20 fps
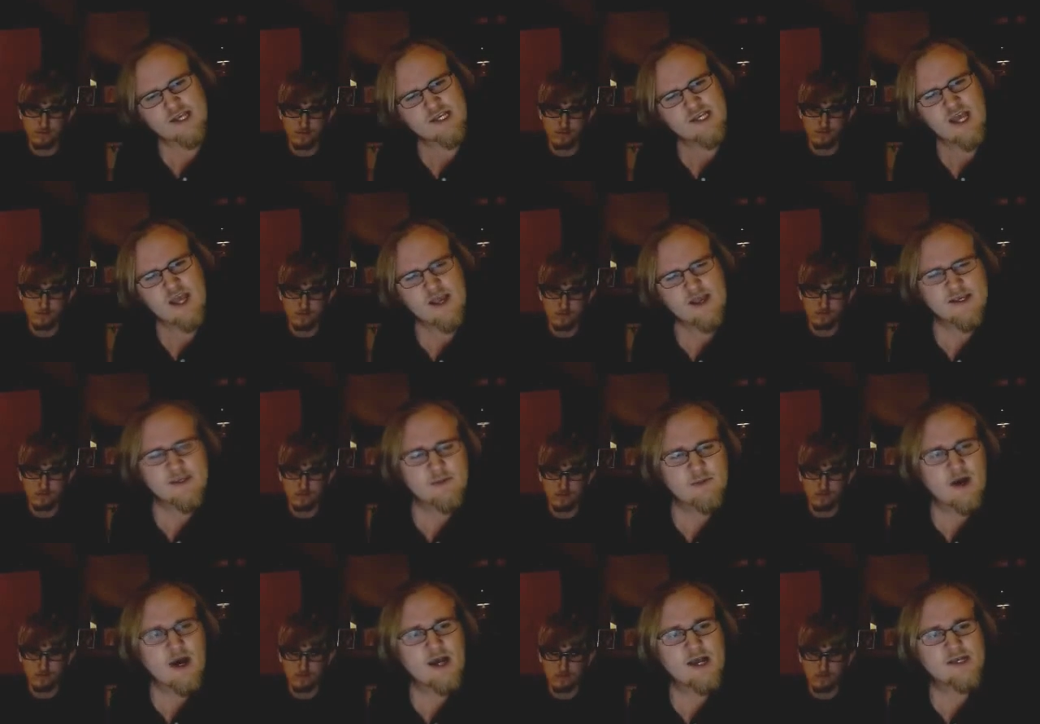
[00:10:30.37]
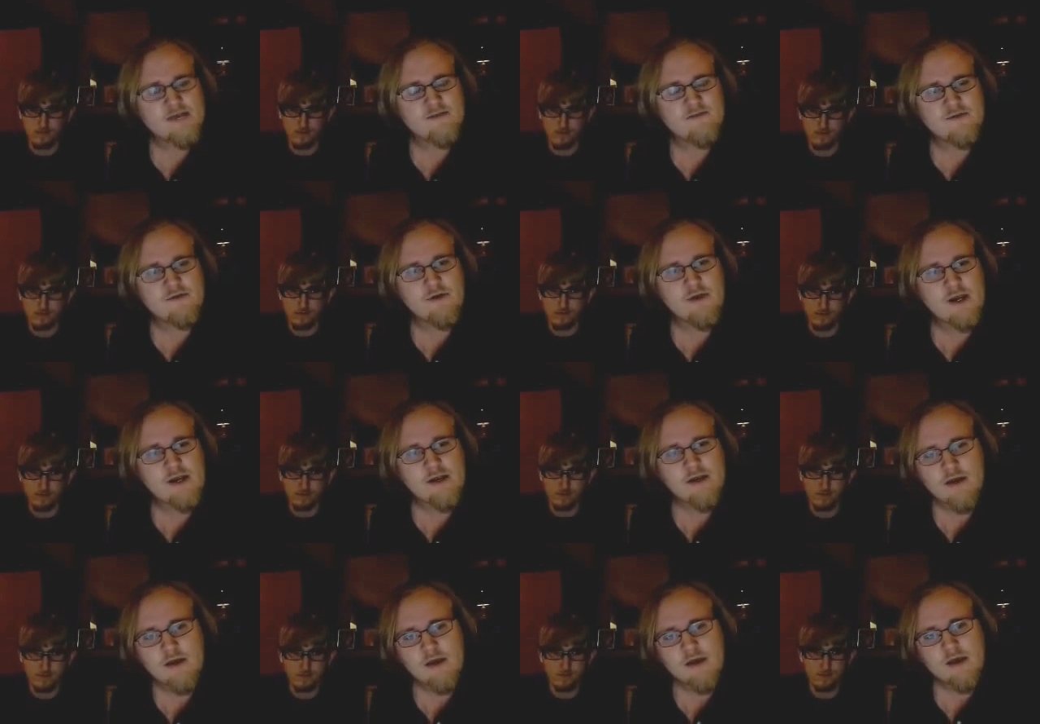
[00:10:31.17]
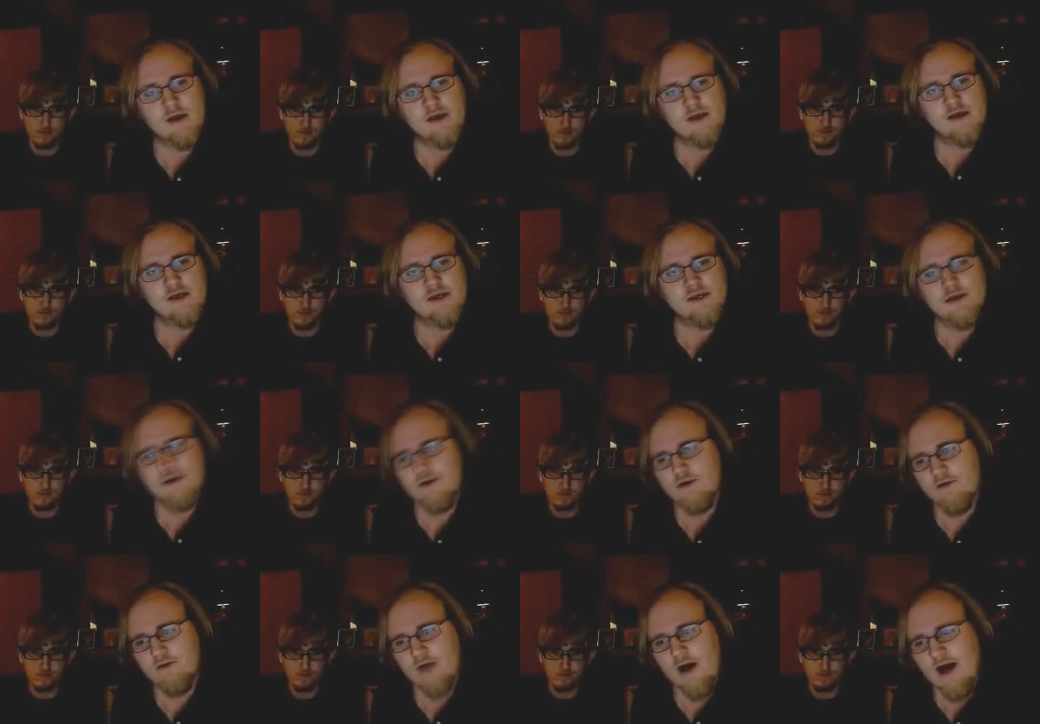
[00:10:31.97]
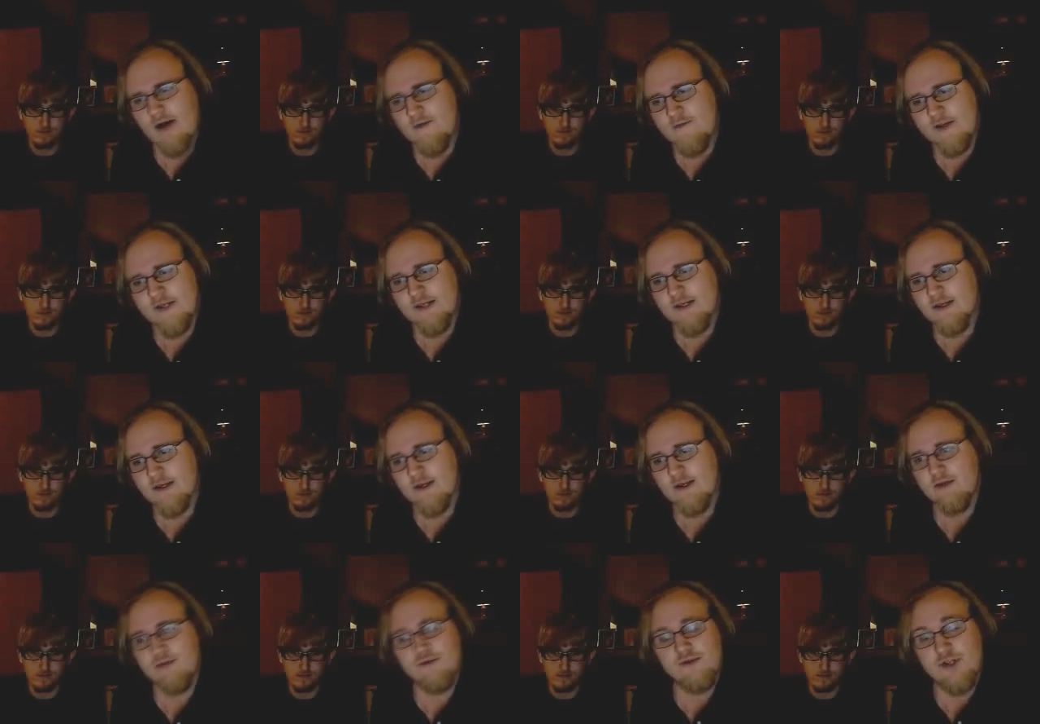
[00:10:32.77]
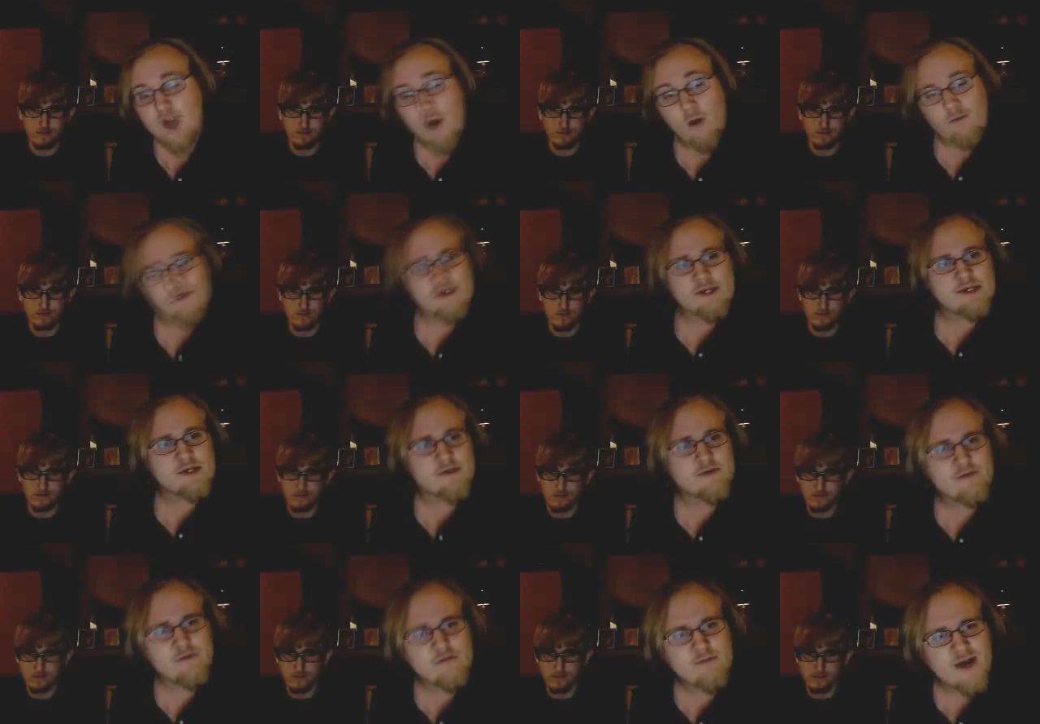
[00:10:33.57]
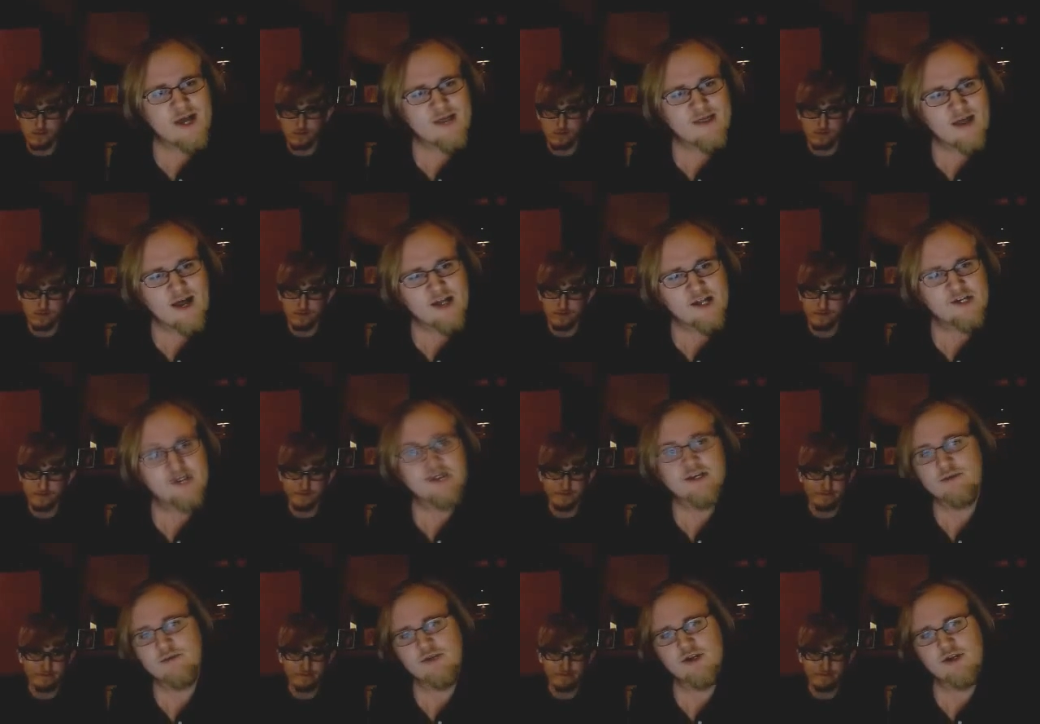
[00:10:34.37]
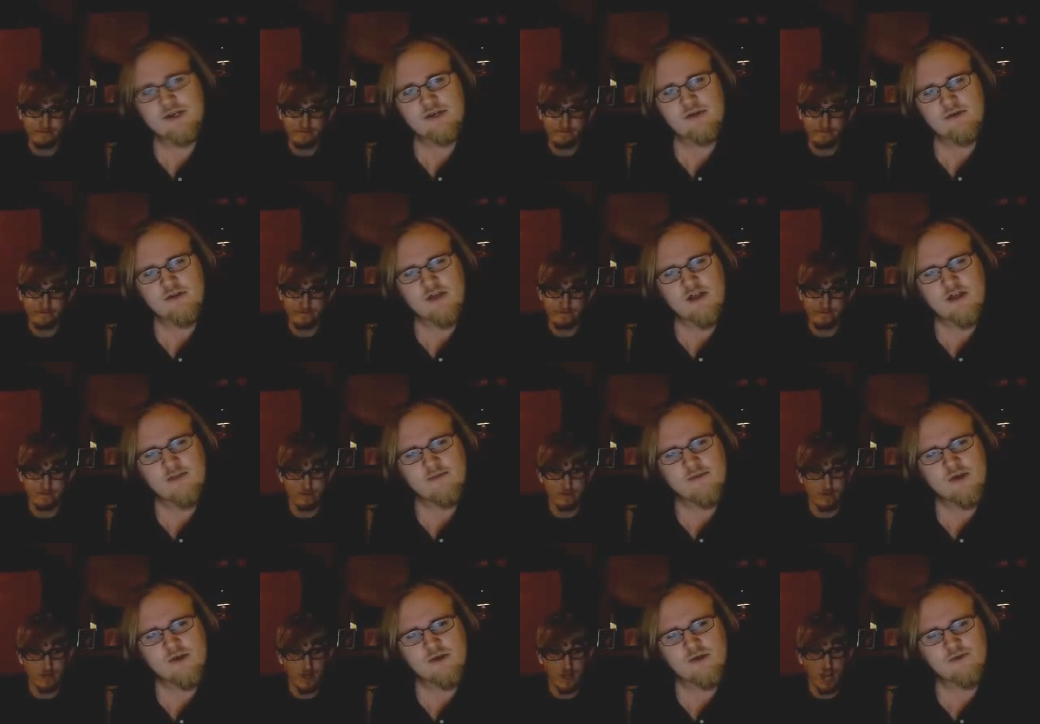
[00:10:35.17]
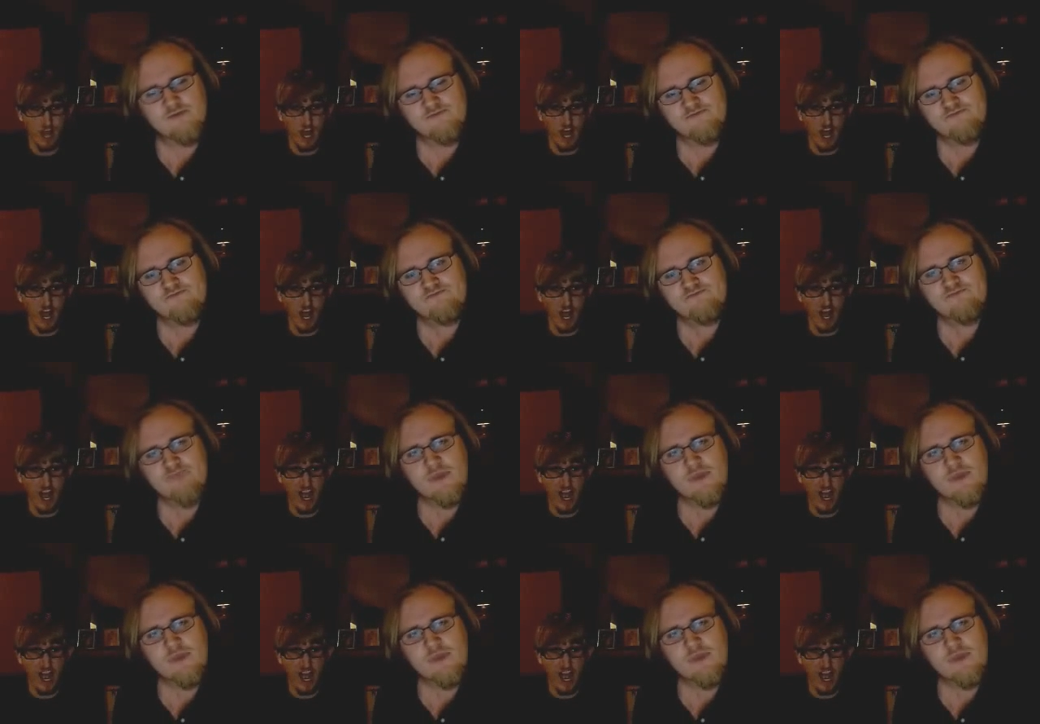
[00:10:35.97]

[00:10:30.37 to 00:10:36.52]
Speaker 1: what I say is a positive trait, so obviously you don't disagree with my logic as much as you claim to.